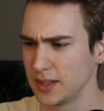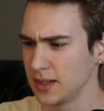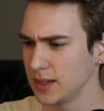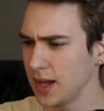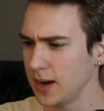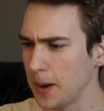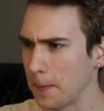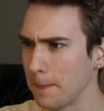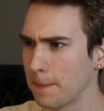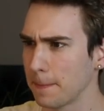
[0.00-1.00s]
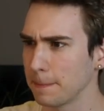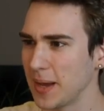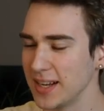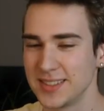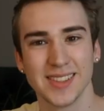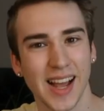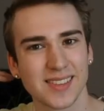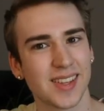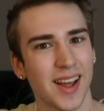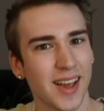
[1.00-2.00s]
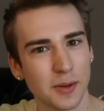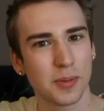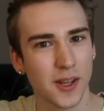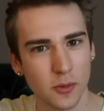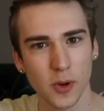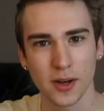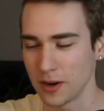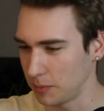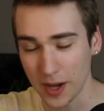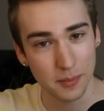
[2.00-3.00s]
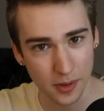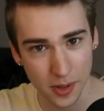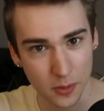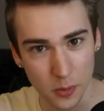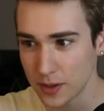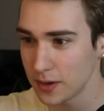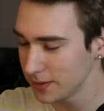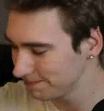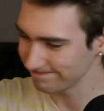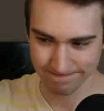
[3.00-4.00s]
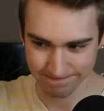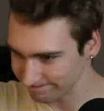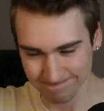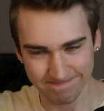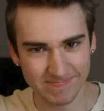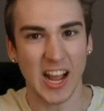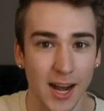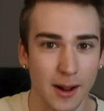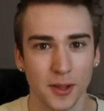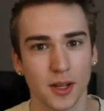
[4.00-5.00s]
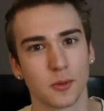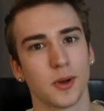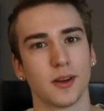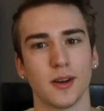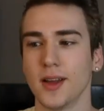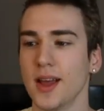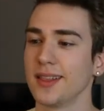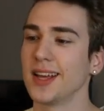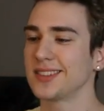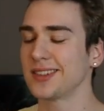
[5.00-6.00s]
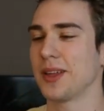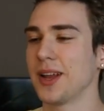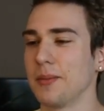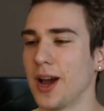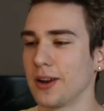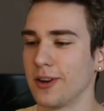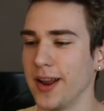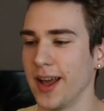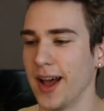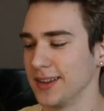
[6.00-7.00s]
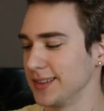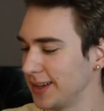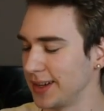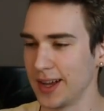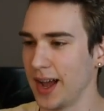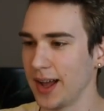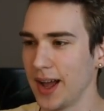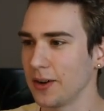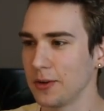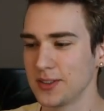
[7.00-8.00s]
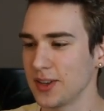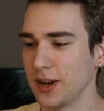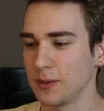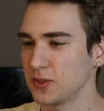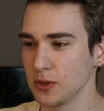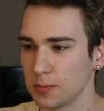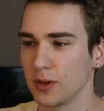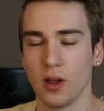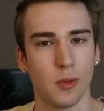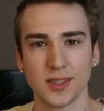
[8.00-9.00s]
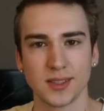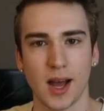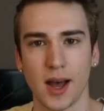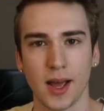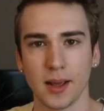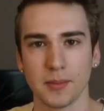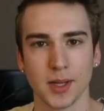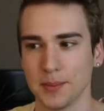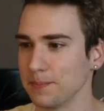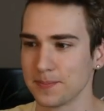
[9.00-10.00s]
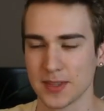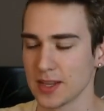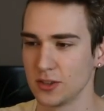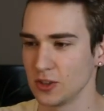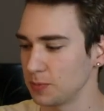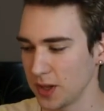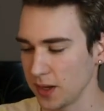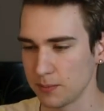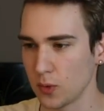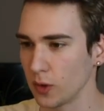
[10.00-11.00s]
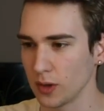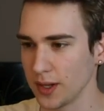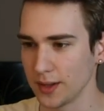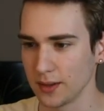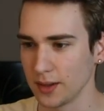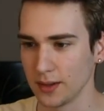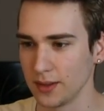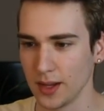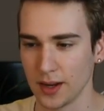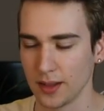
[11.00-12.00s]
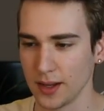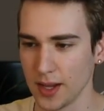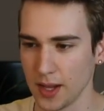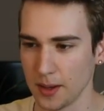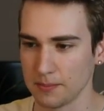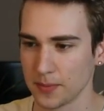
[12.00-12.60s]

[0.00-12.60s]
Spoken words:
I don't know. I said I had to play quicker. I'm not playing quicker. I gotta play quicker. That's something I'm not great at, is I always end up super low on time and just playing poorly in the end of the game.